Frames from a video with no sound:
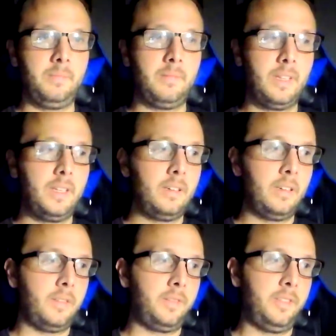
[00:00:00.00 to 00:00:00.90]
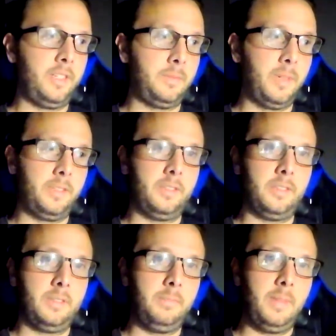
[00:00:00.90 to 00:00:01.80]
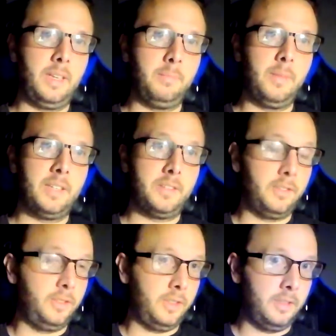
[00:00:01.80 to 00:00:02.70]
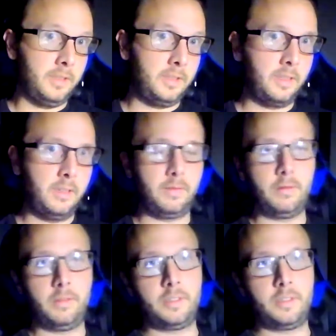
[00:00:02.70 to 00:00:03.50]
after these messages, of course.